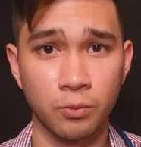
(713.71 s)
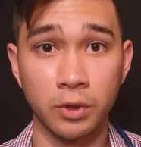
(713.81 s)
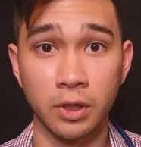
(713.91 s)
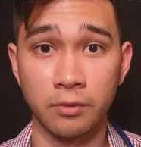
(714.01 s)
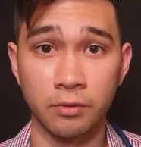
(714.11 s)

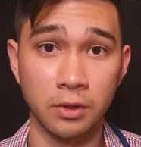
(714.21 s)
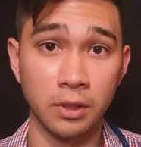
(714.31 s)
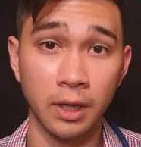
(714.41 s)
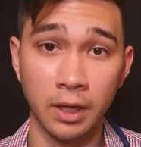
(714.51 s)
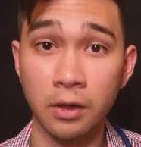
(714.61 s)
We have
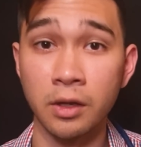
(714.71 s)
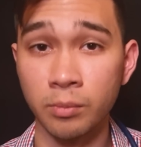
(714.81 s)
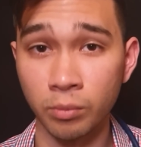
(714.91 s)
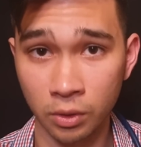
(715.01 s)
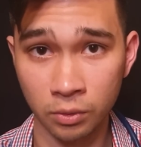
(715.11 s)
the head
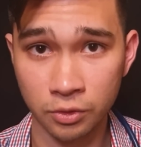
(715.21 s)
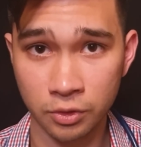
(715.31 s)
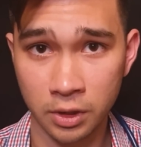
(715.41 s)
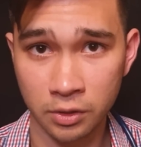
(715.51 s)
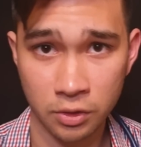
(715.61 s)
impulse
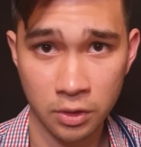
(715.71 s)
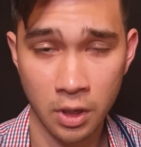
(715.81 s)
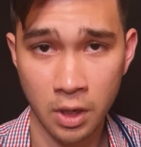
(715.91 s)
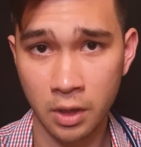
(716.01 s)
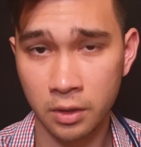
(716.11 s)
test,
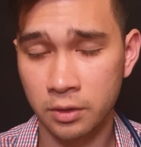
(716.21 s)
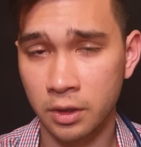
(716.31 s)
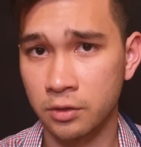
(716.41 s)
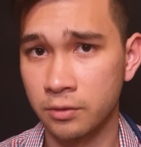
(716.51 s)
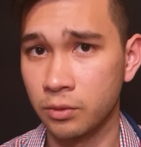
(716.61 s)

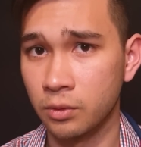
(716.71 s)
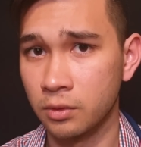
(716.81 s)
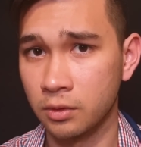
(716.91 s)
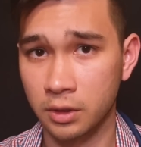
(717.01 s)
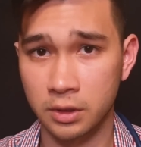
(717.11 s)
test for
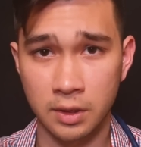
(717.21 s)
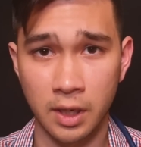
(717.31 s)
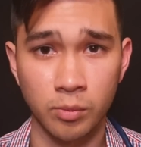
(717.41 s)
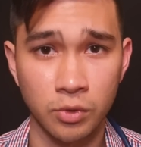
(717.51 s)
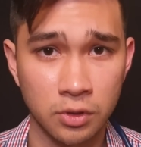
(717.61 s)

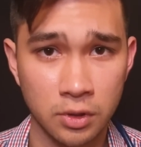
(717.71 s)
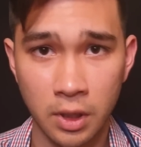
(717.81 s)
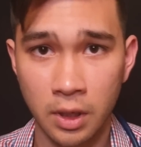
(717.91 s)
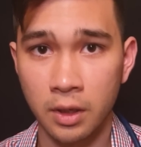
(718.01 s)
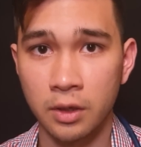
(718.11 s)
nystagmus,
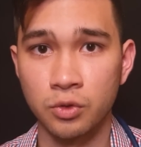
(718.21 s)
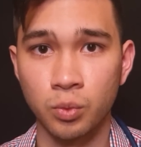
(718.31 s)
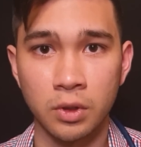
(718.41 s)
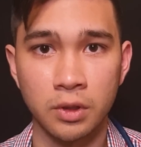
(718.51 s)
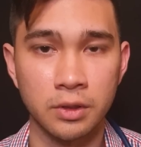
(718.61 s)
as
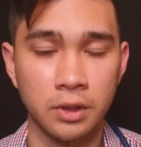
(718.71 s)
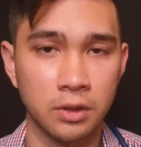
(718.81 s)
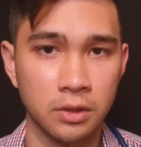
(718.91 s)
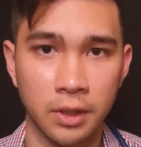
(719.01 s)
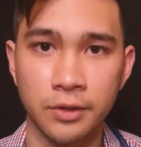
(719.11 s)
well as a
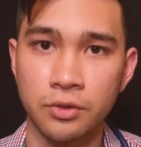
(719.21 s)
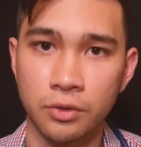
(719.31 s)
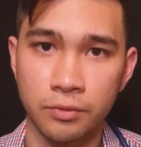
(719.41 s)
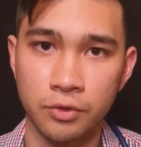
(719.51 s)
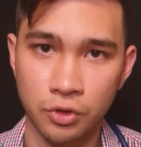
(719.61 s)
test
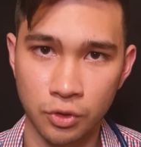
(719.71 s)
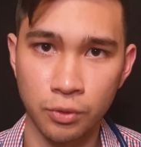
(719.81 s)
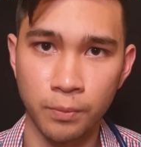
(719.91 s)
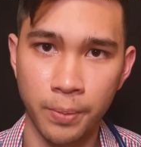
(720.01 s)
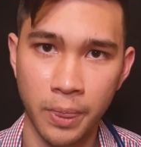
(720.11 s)
of skew,